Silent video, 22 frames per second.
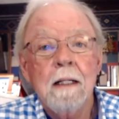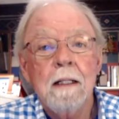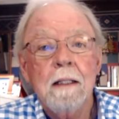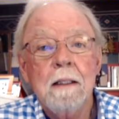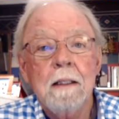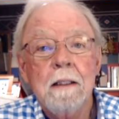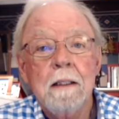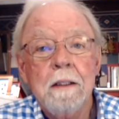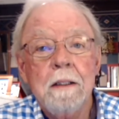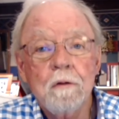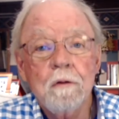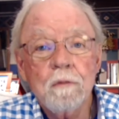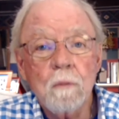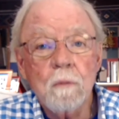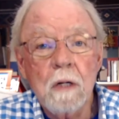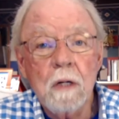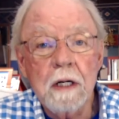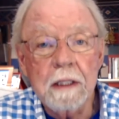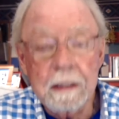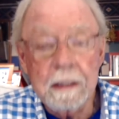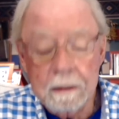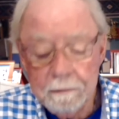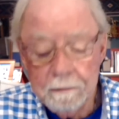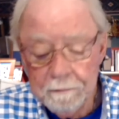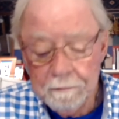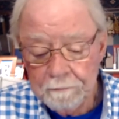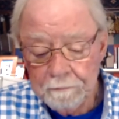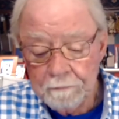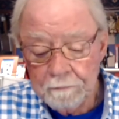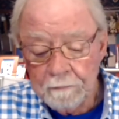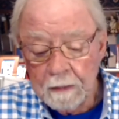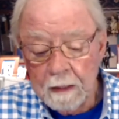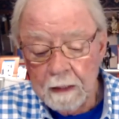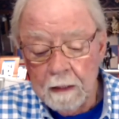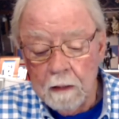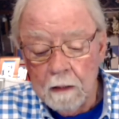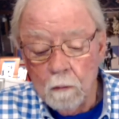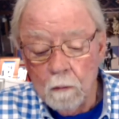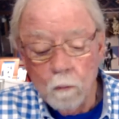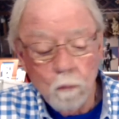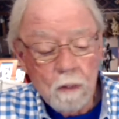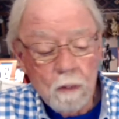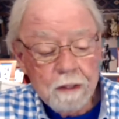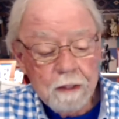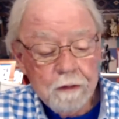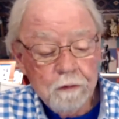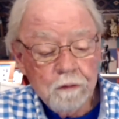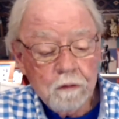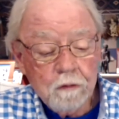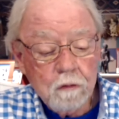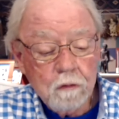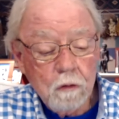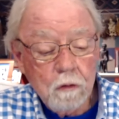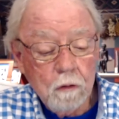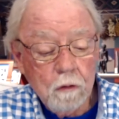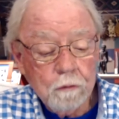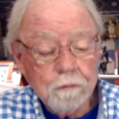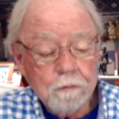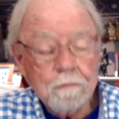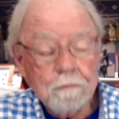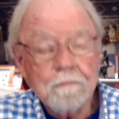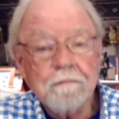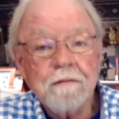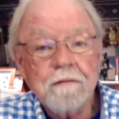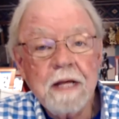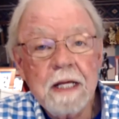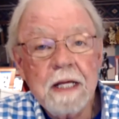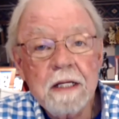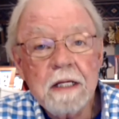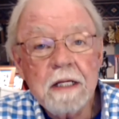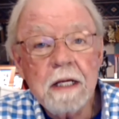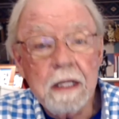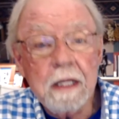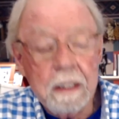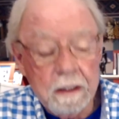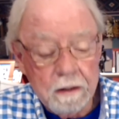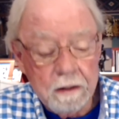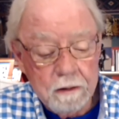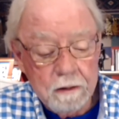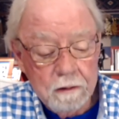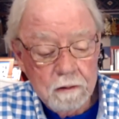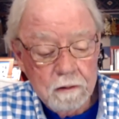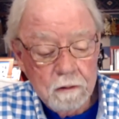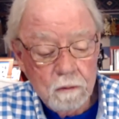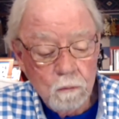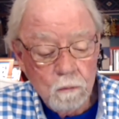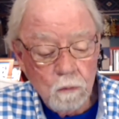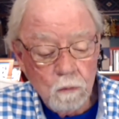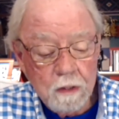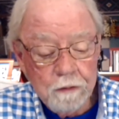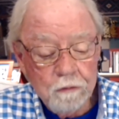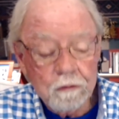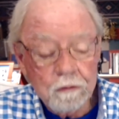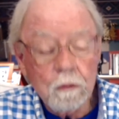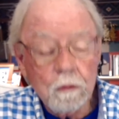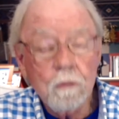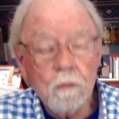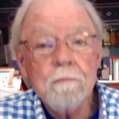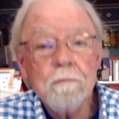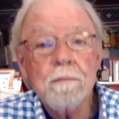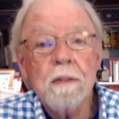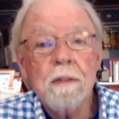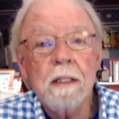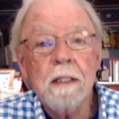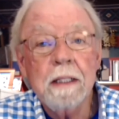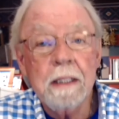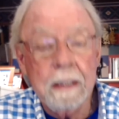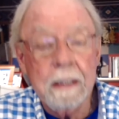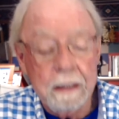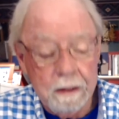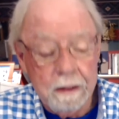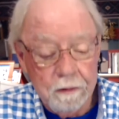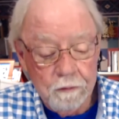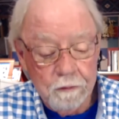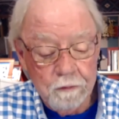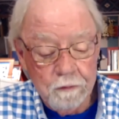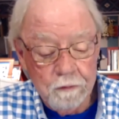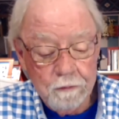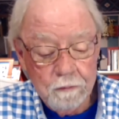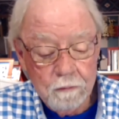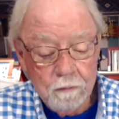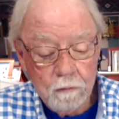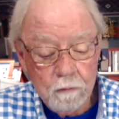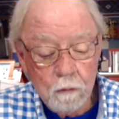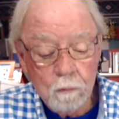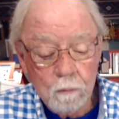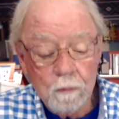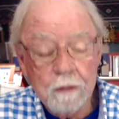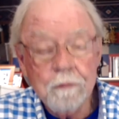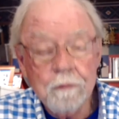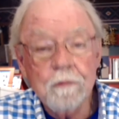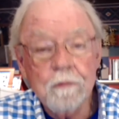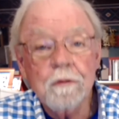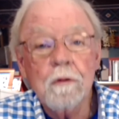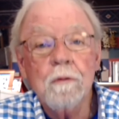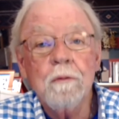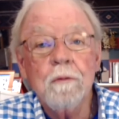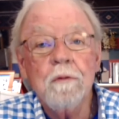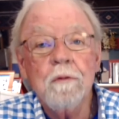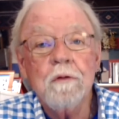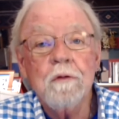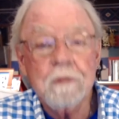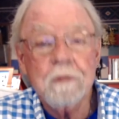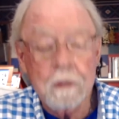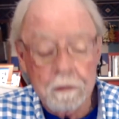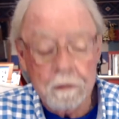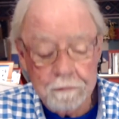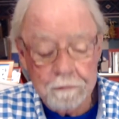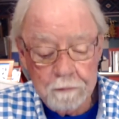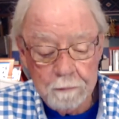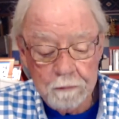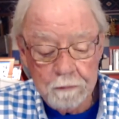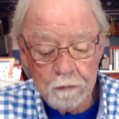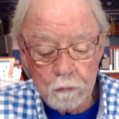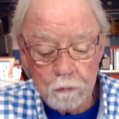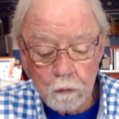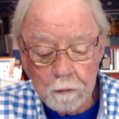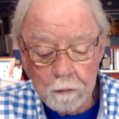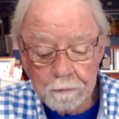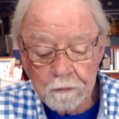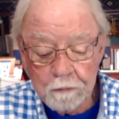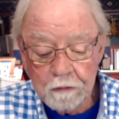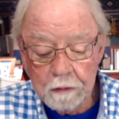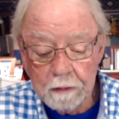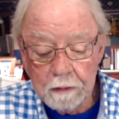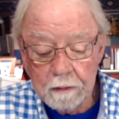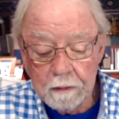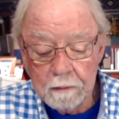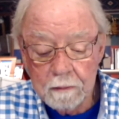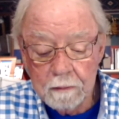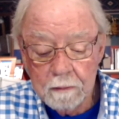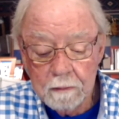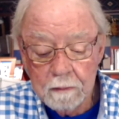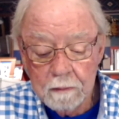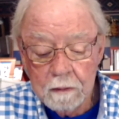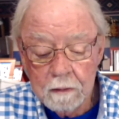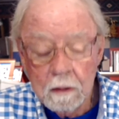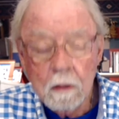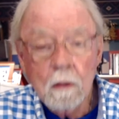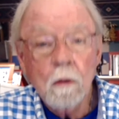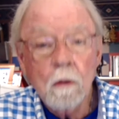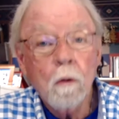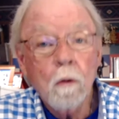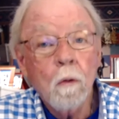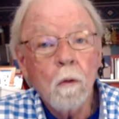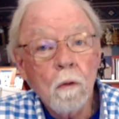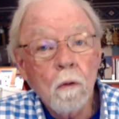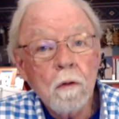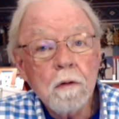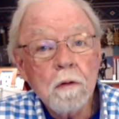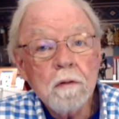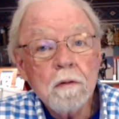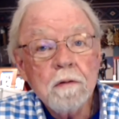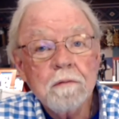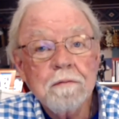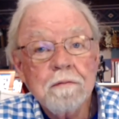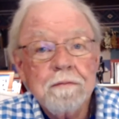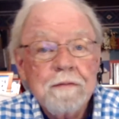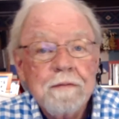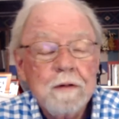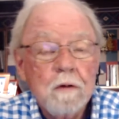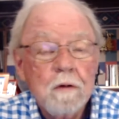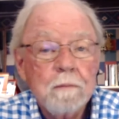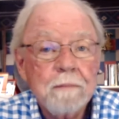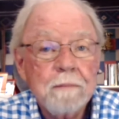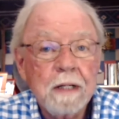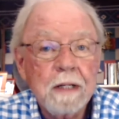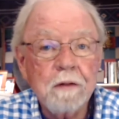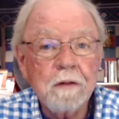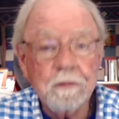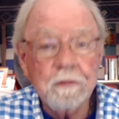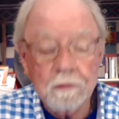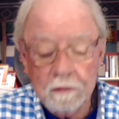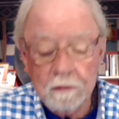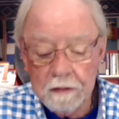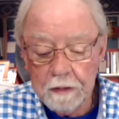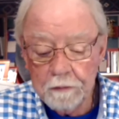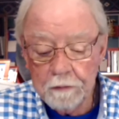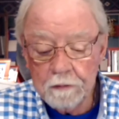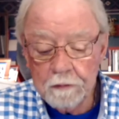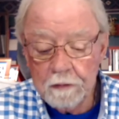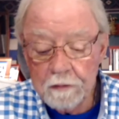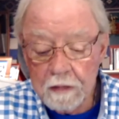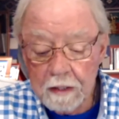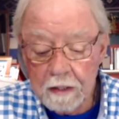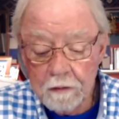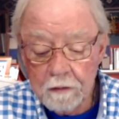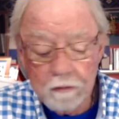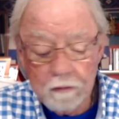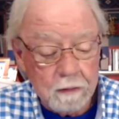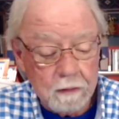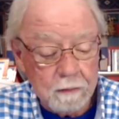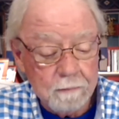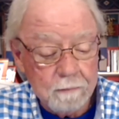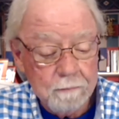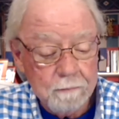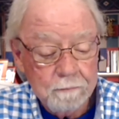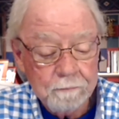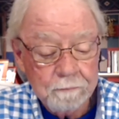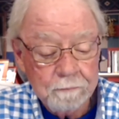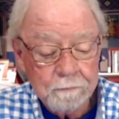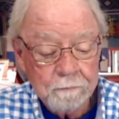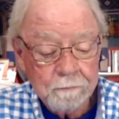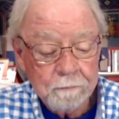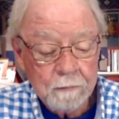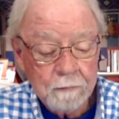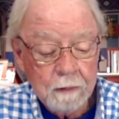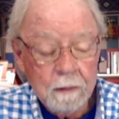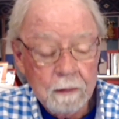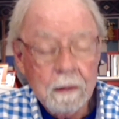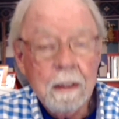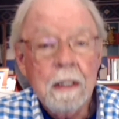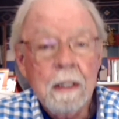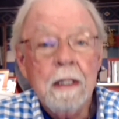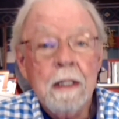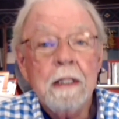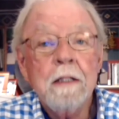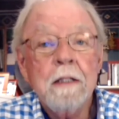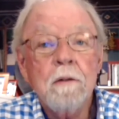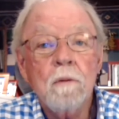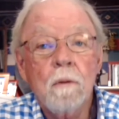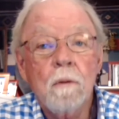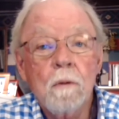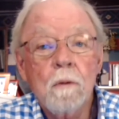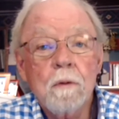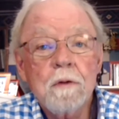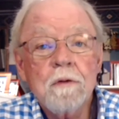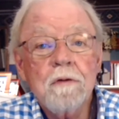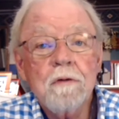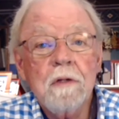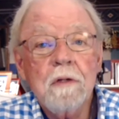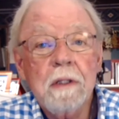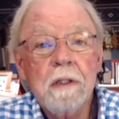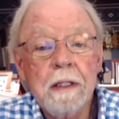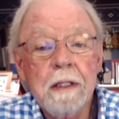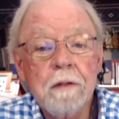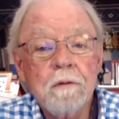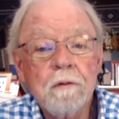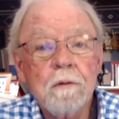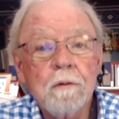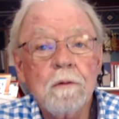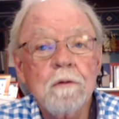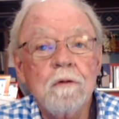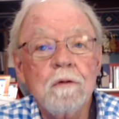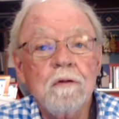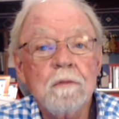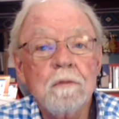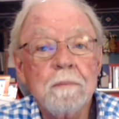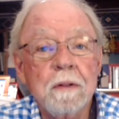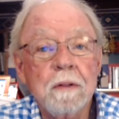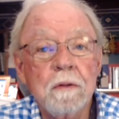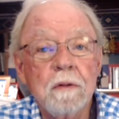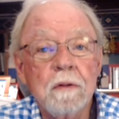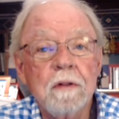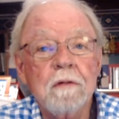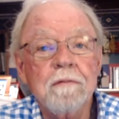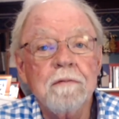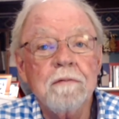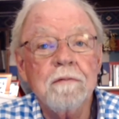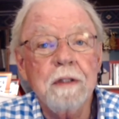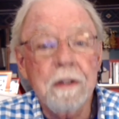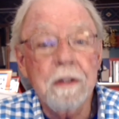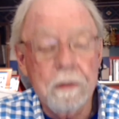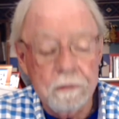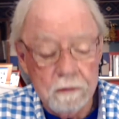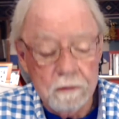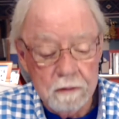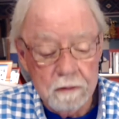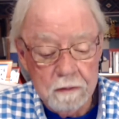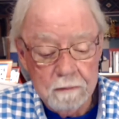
Here's why. One is called to vacate one's own plans or one's own self-absorption or fear-based hesitation in order to enter the spirit of another,